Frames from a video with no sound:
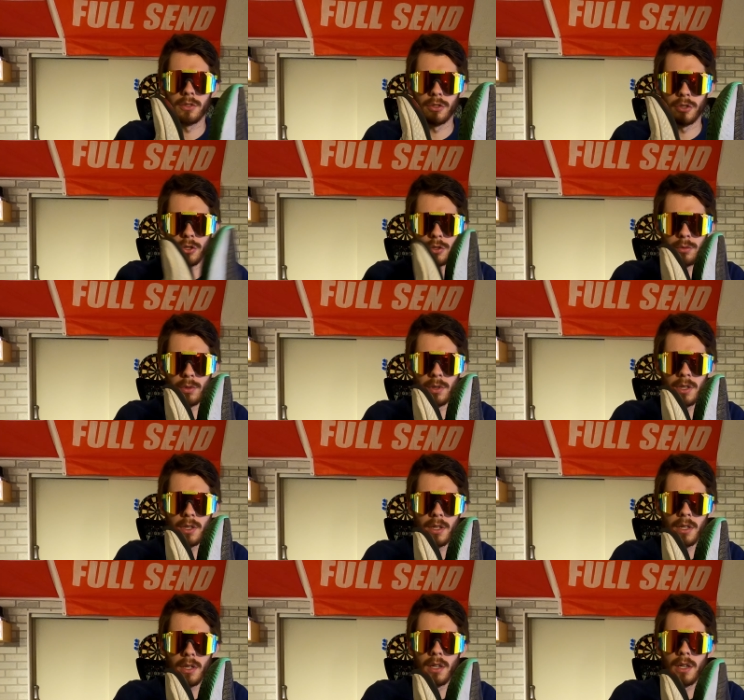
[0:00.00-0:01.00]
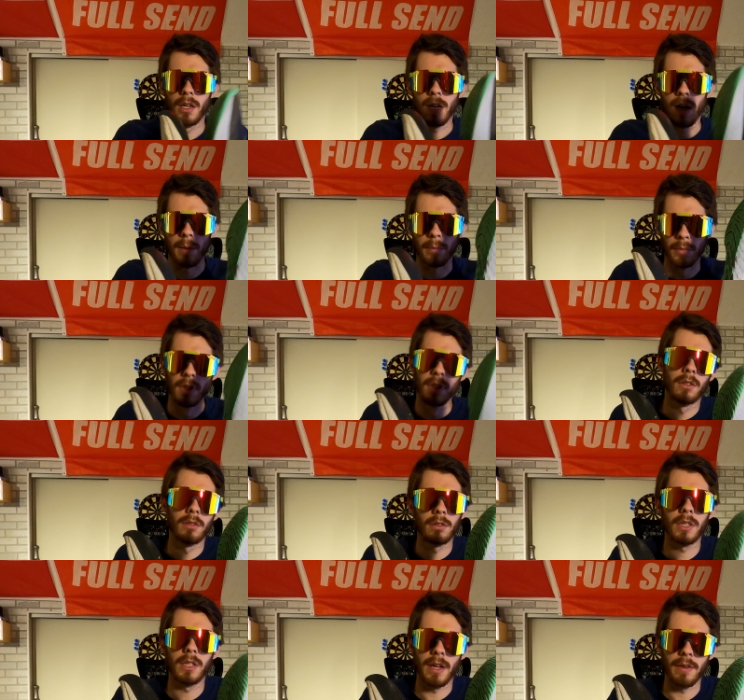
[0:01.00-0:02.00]
2. I'm
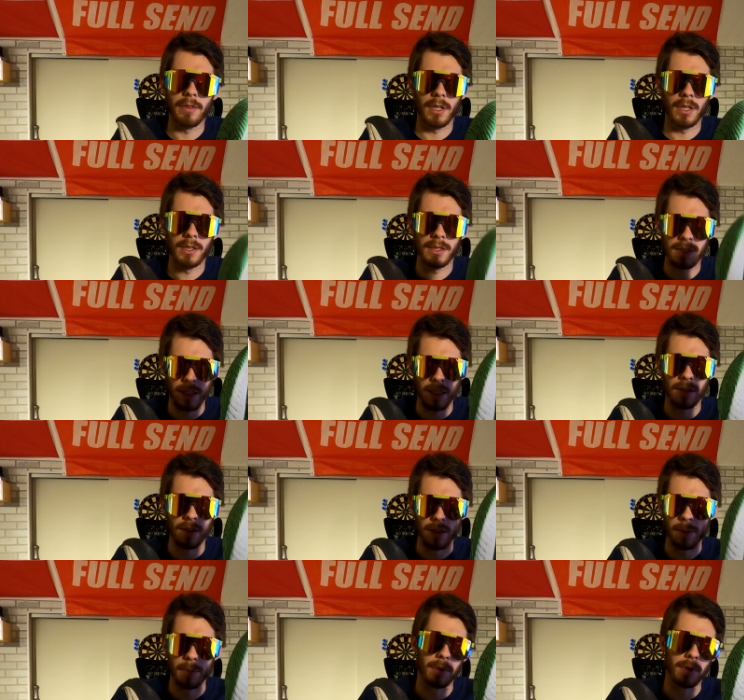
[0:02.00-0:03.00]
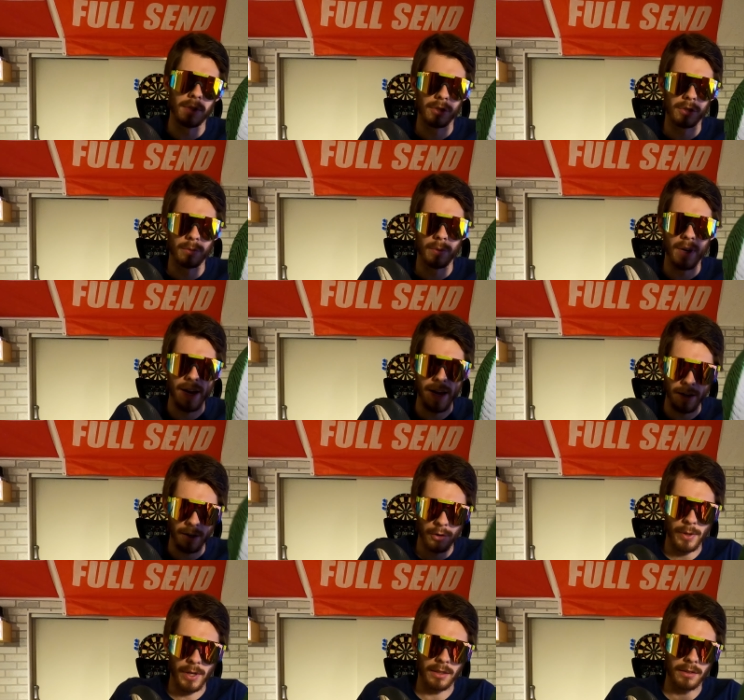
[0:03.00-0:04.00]
literally never gonna say the name of this shoe
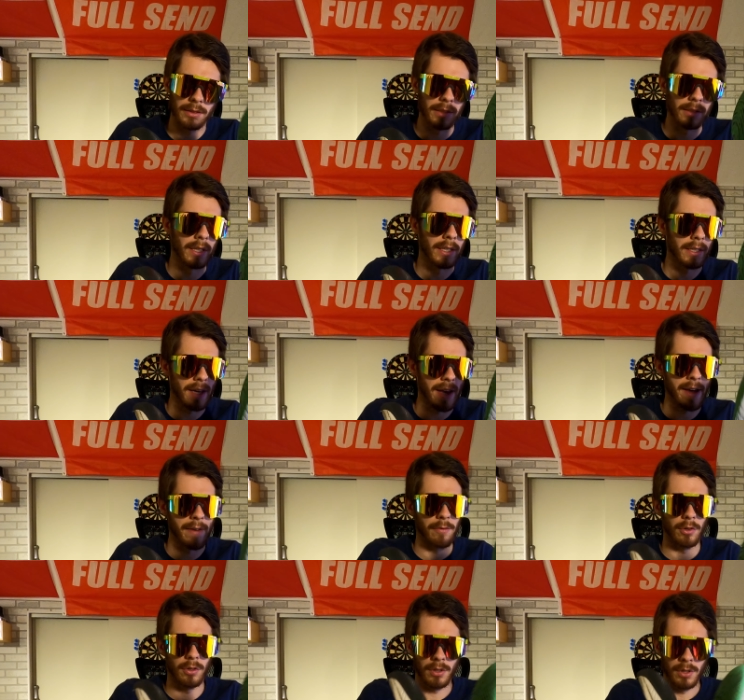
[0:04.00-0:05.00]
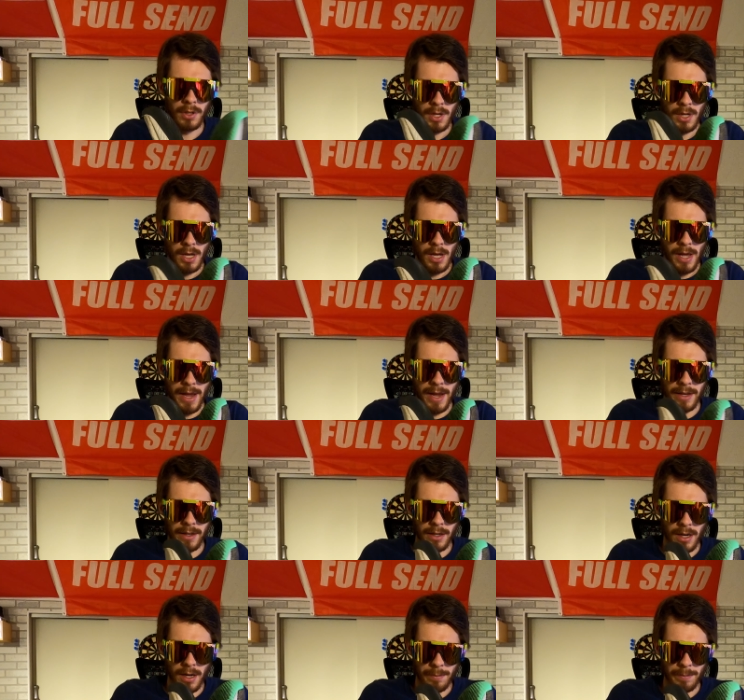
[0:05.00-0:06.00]
correctly, like, ever. And
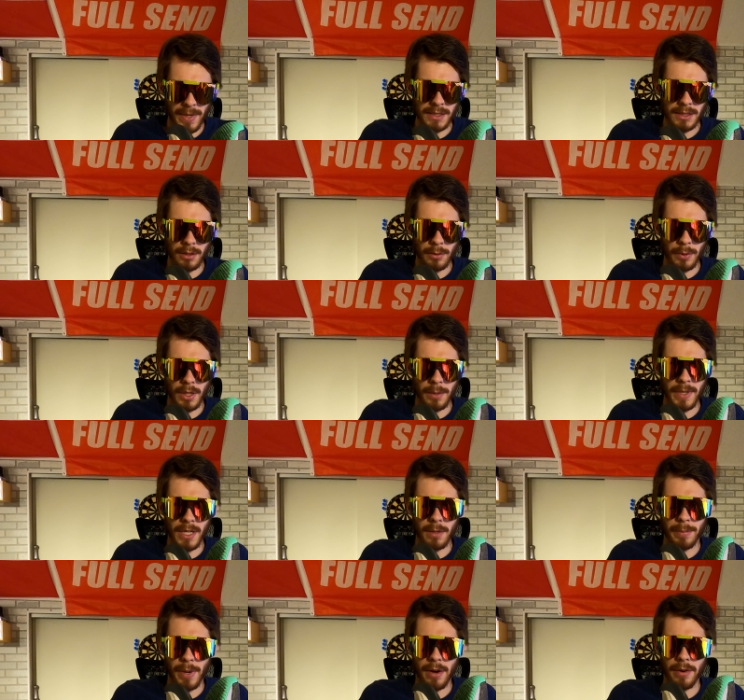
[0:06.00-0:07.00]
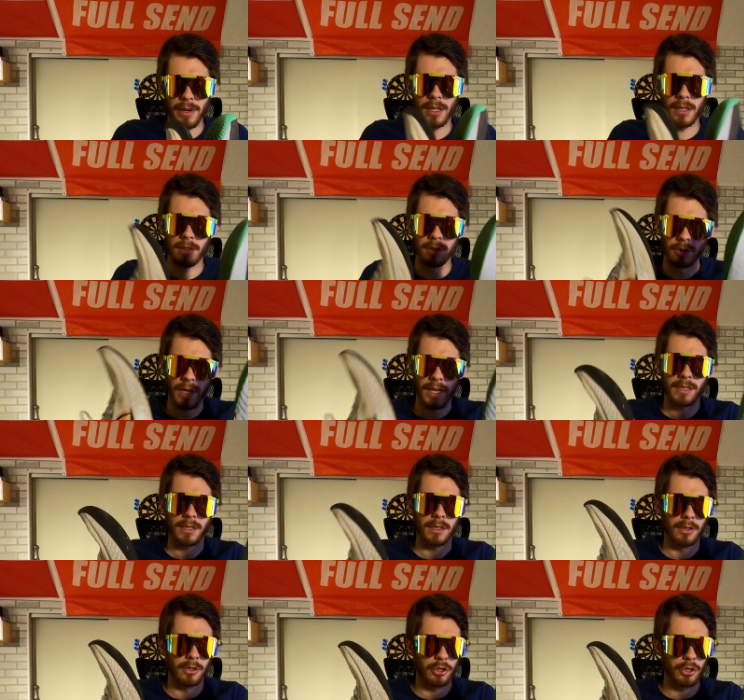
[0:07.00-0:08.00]
basically we're going to be comparing and
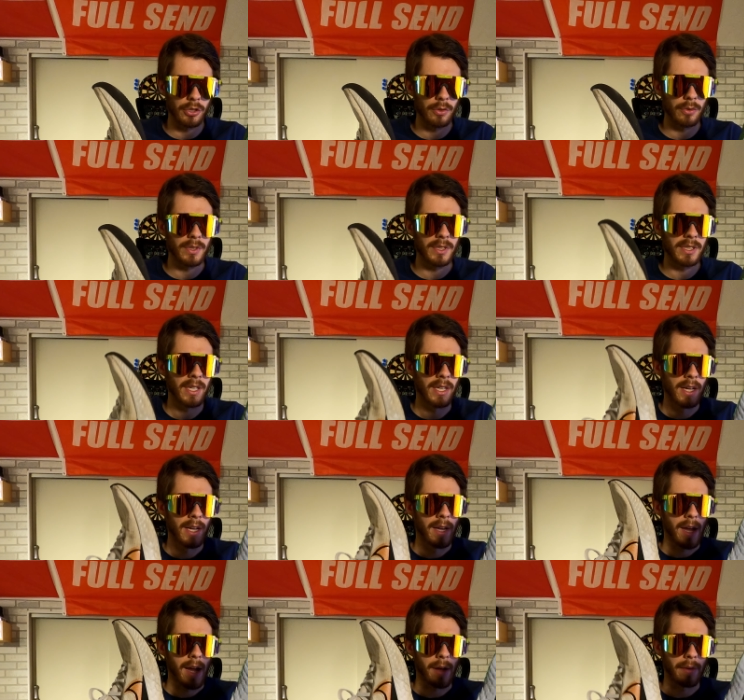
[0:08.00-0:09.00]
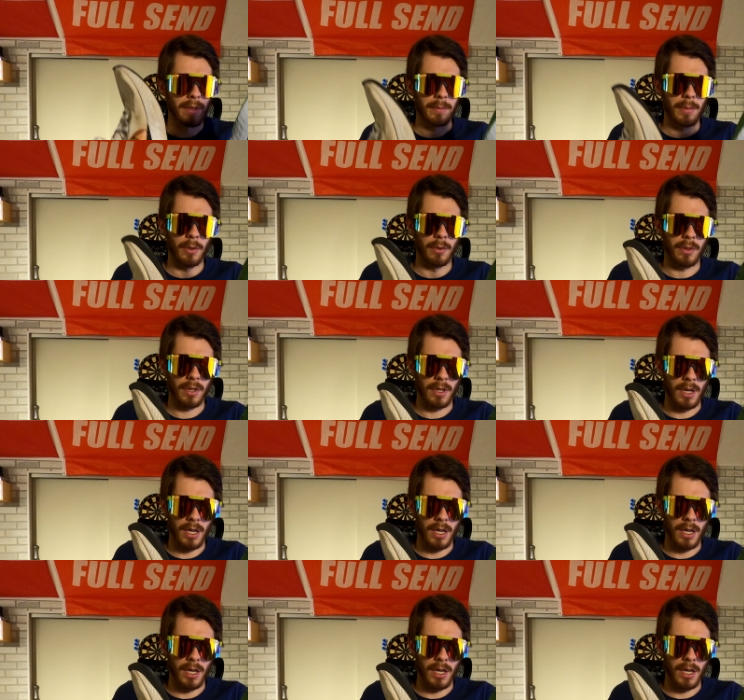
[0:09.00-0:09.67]
contrasting the shoes, how they both